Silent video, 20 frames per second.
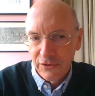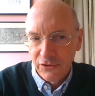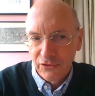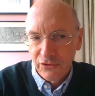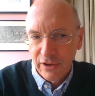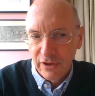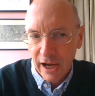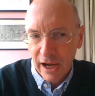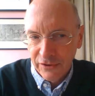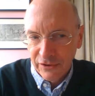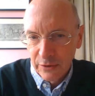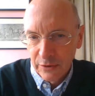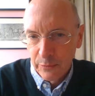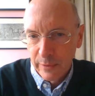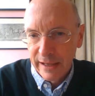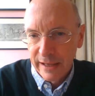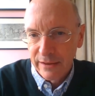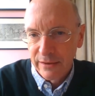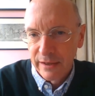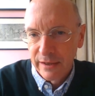starting
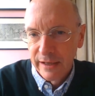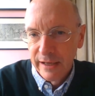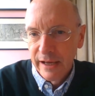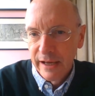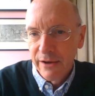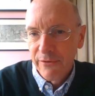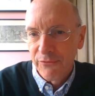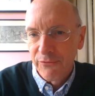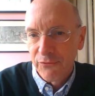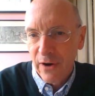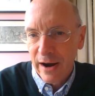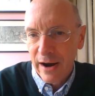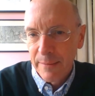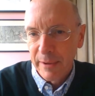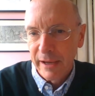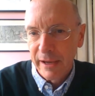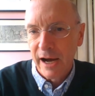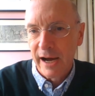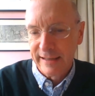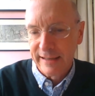with
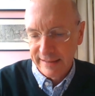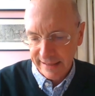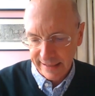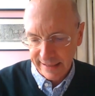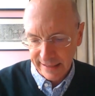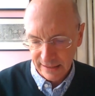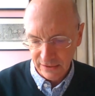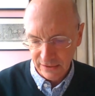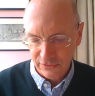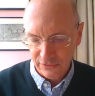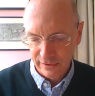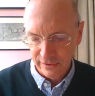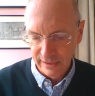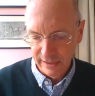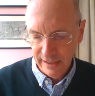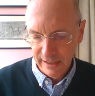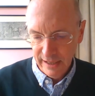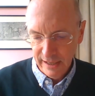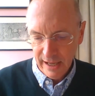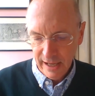framing ideas.
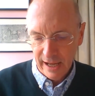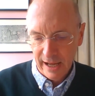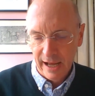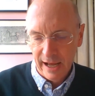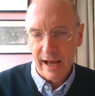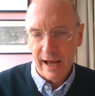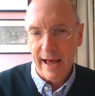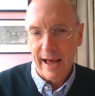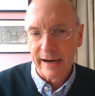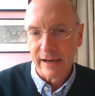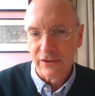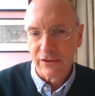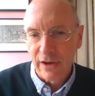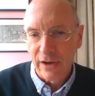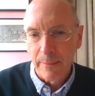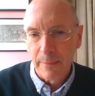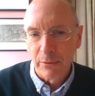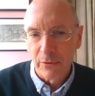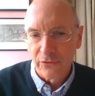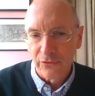And
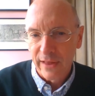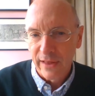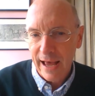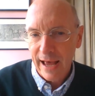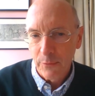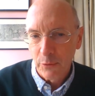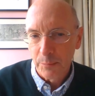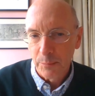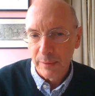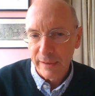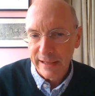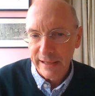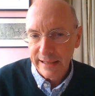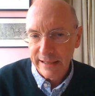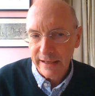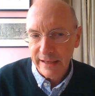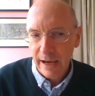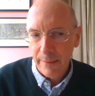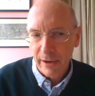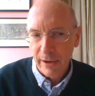examples there would
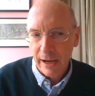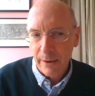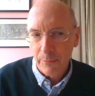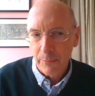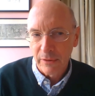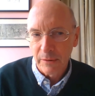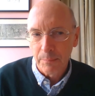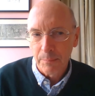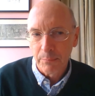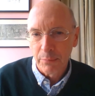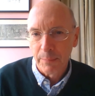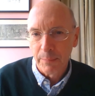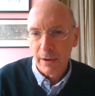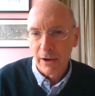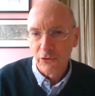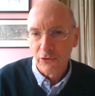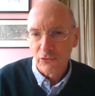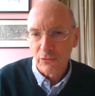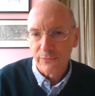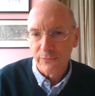be coming up with a
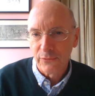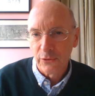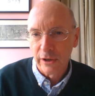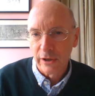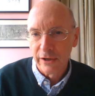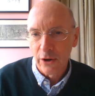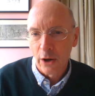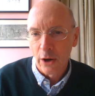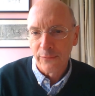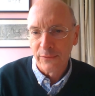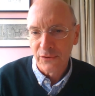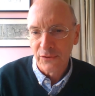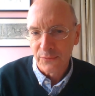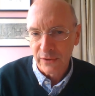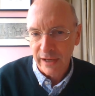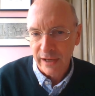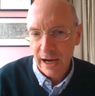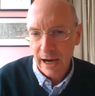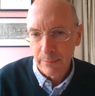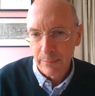proposal for an office
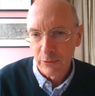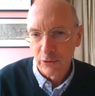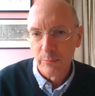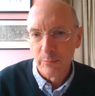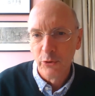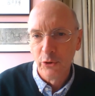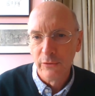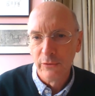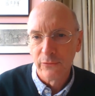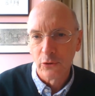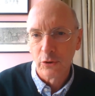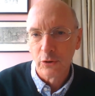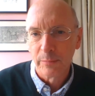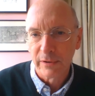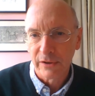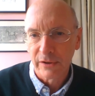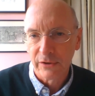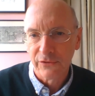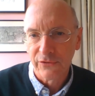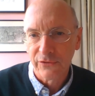for carbon removal,
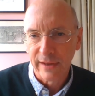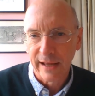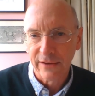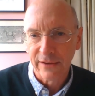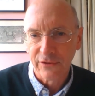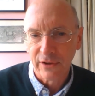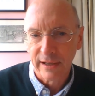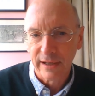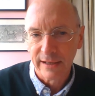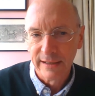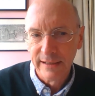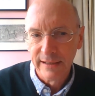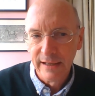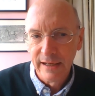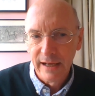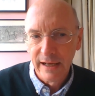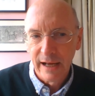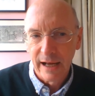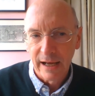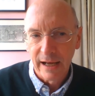because there's a
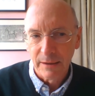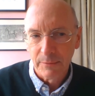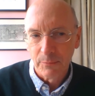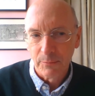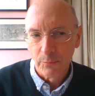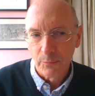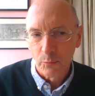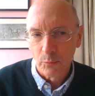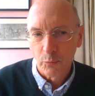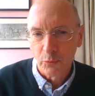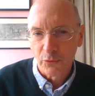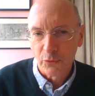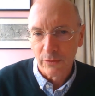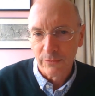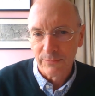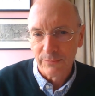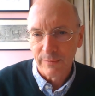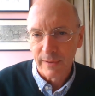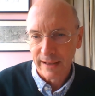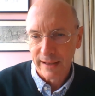sort
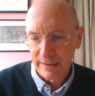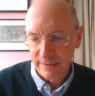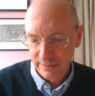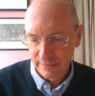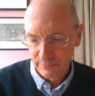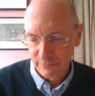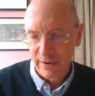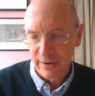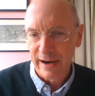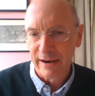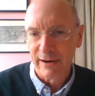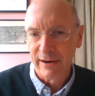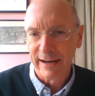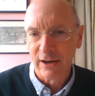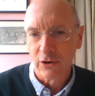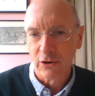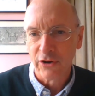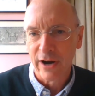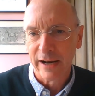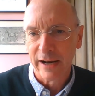of very
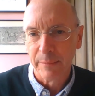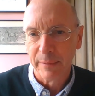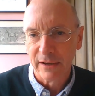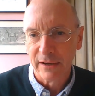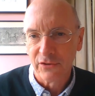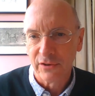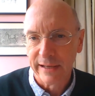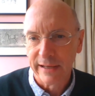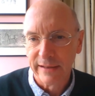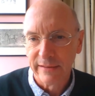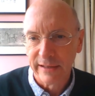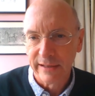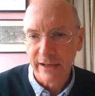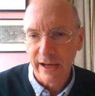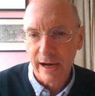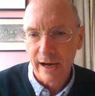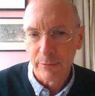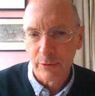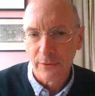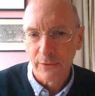little credibility in the
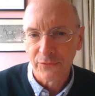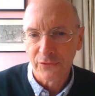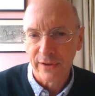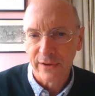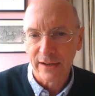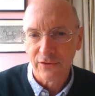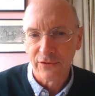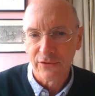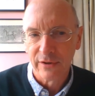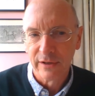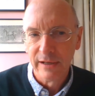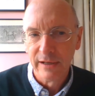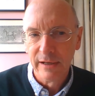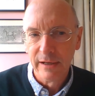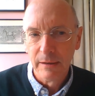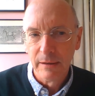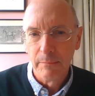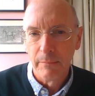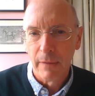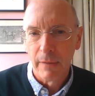carbon offsets
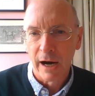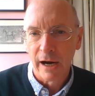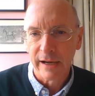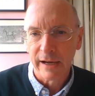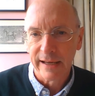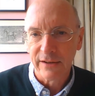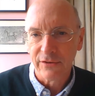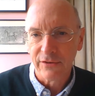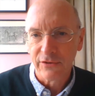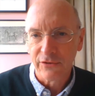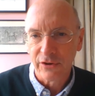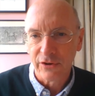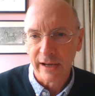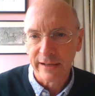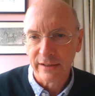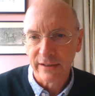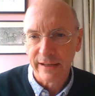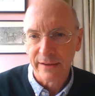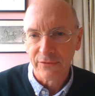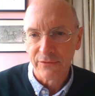market,
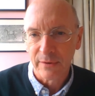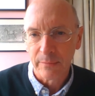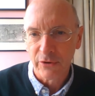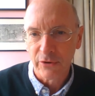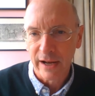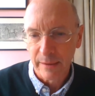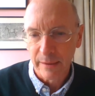try to give some